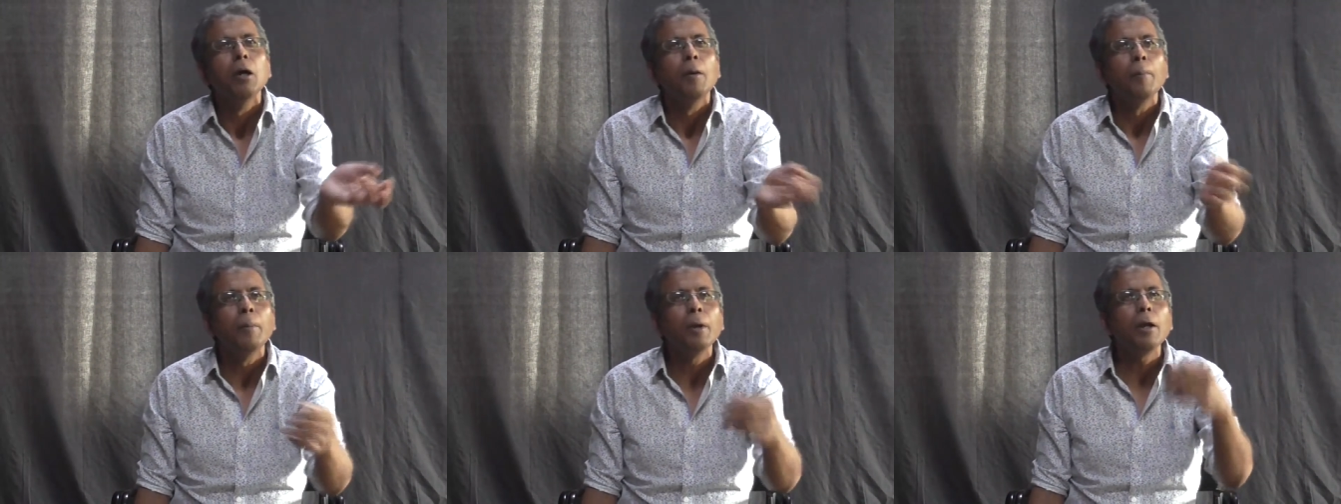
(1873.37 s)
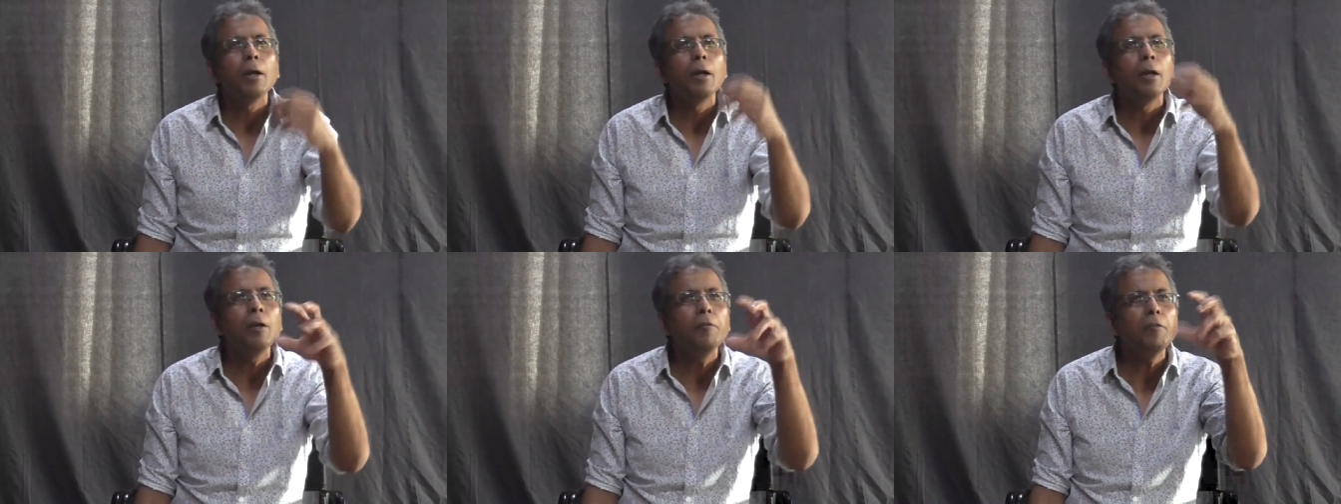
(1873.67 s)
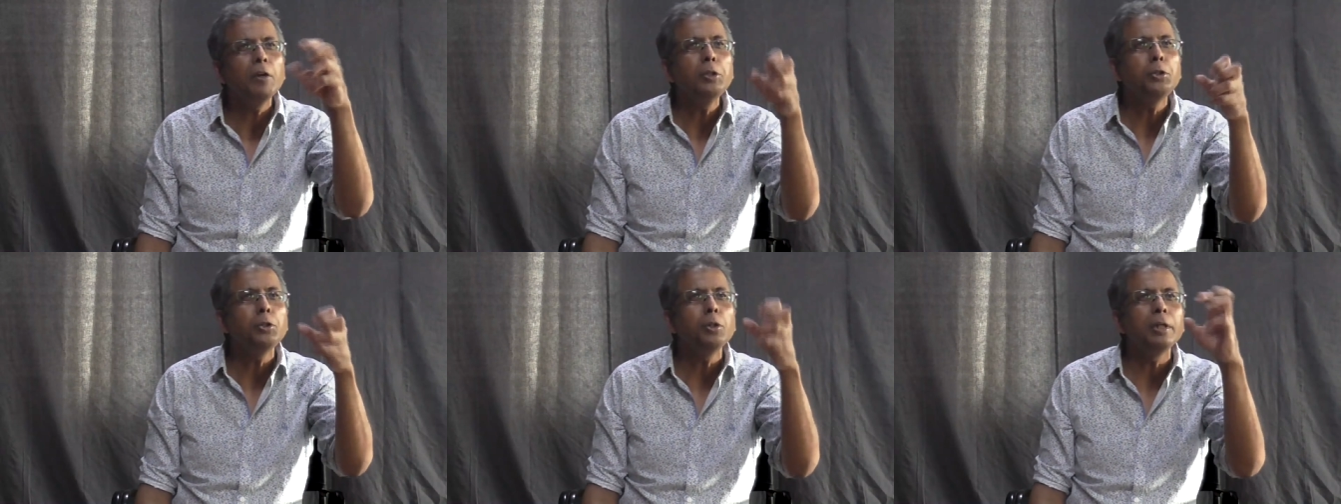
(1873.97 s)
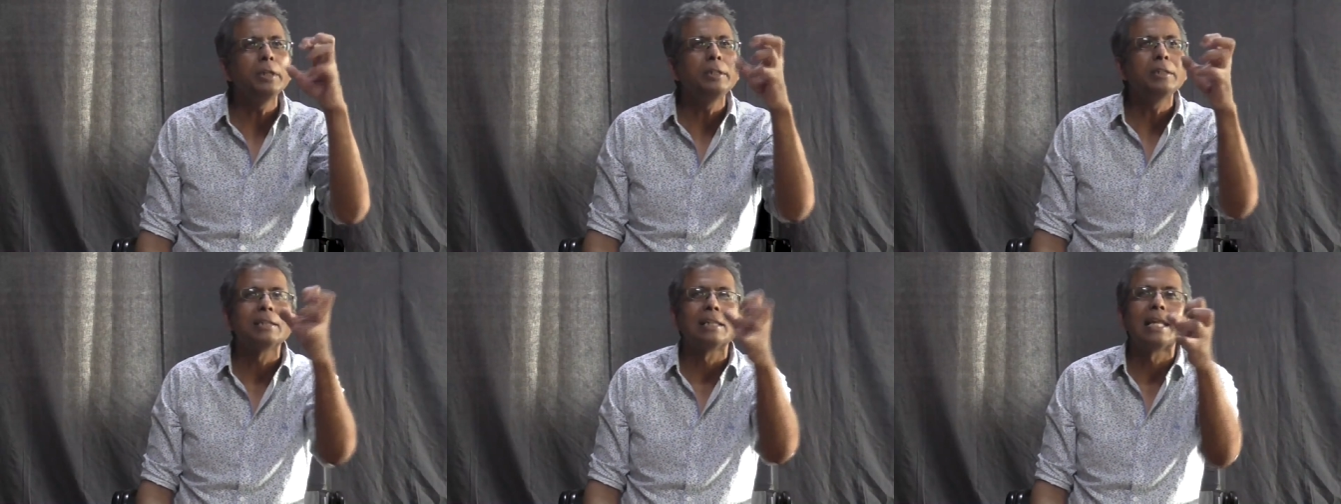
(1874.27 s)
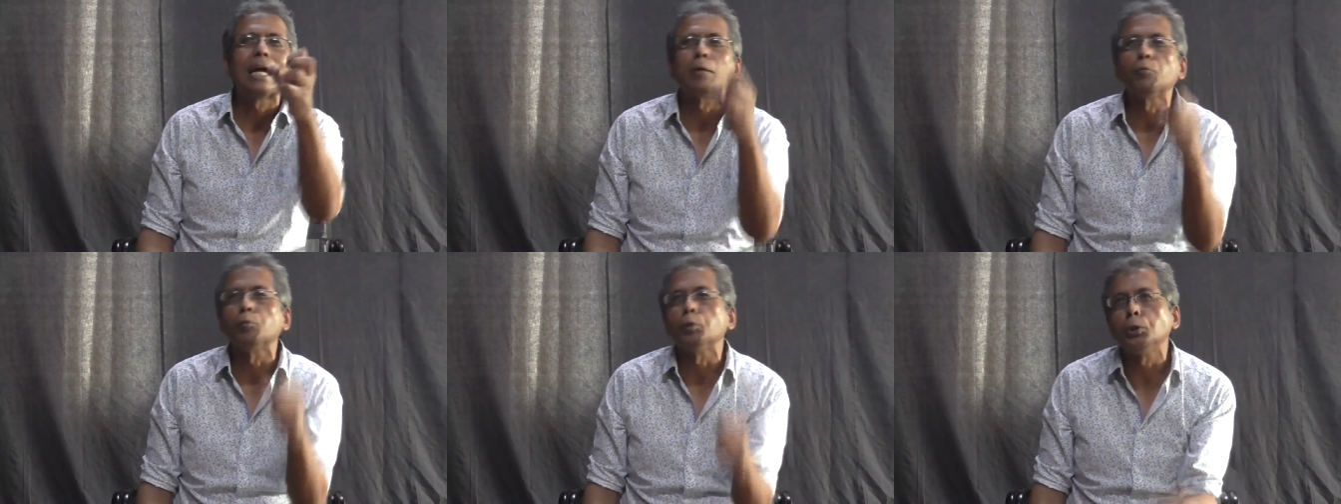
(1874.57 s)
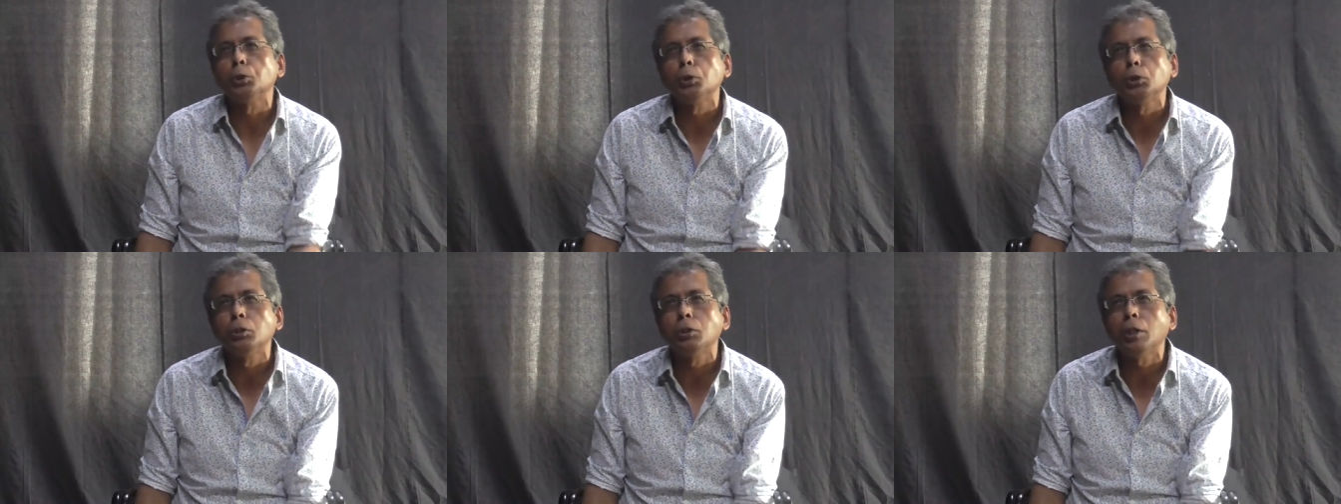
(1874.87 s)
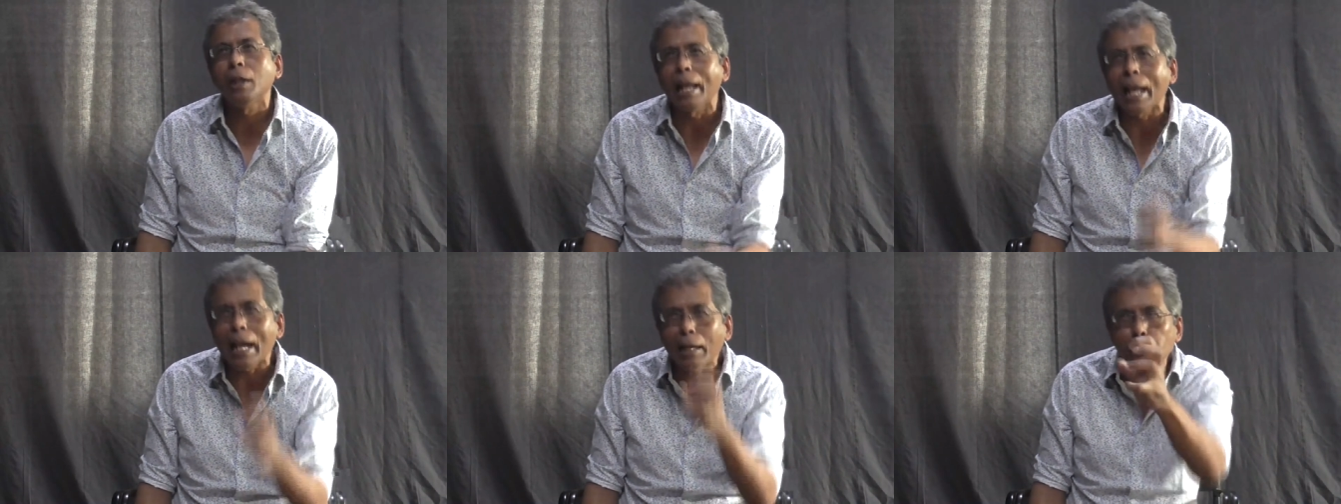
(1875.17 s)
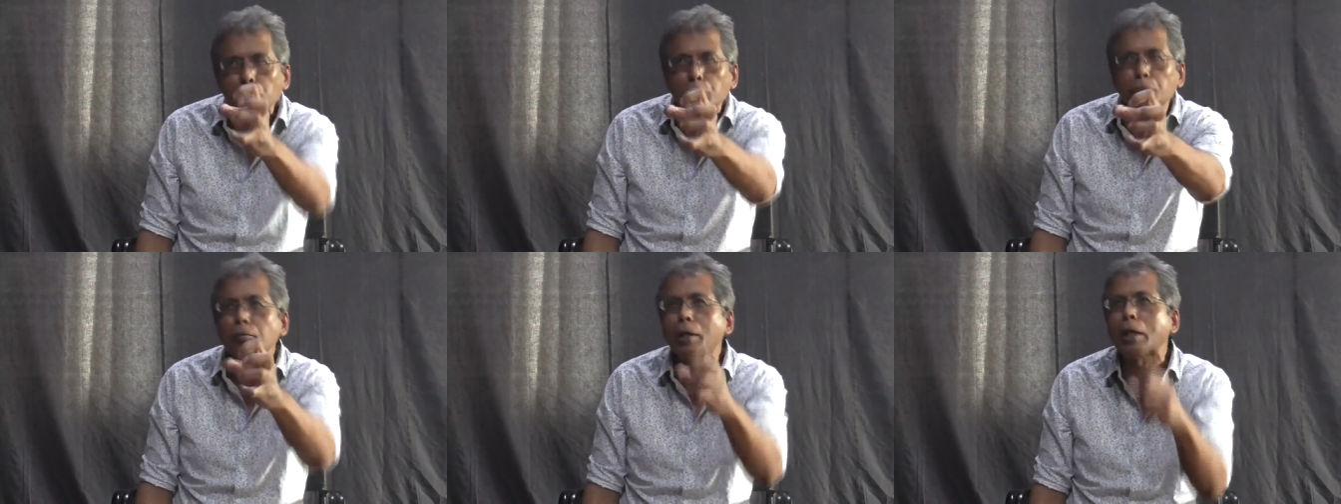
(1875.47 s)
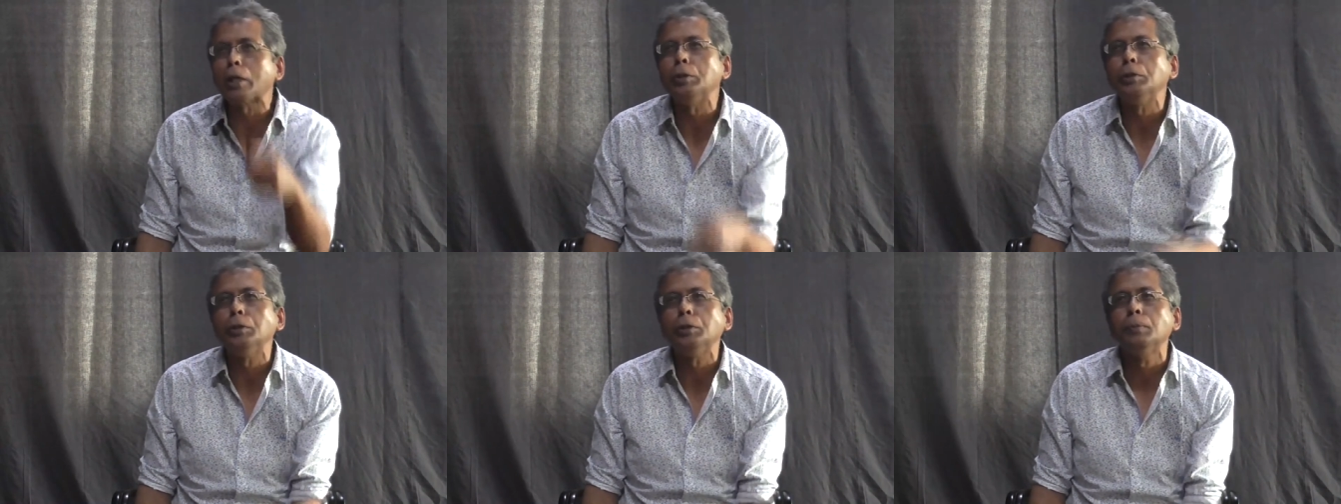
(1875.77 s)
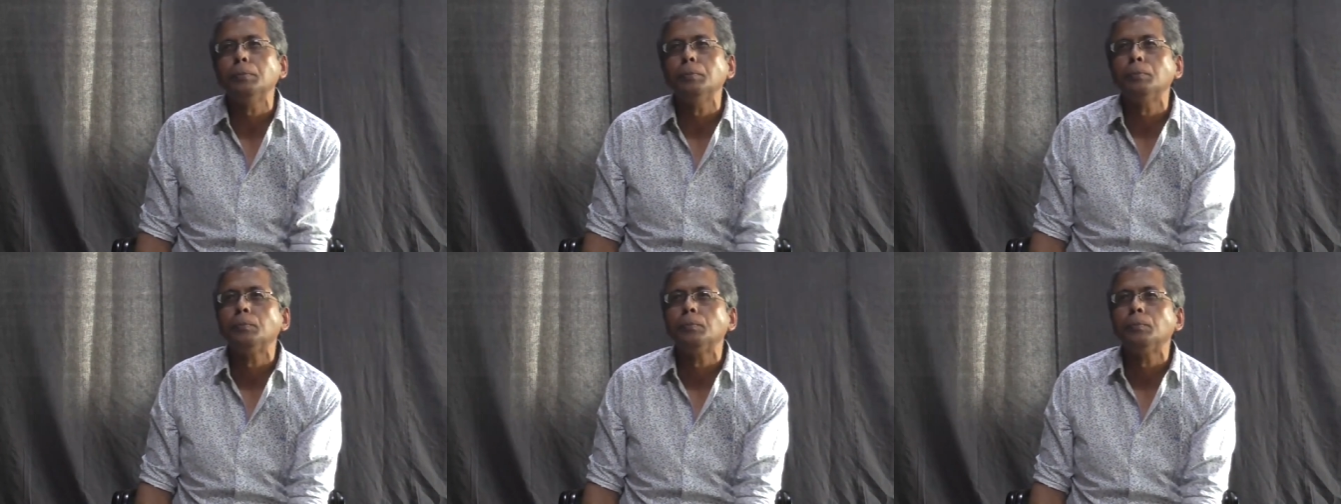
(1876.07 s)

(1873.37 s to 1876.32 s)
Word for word: but eventually it is language, the language faculty.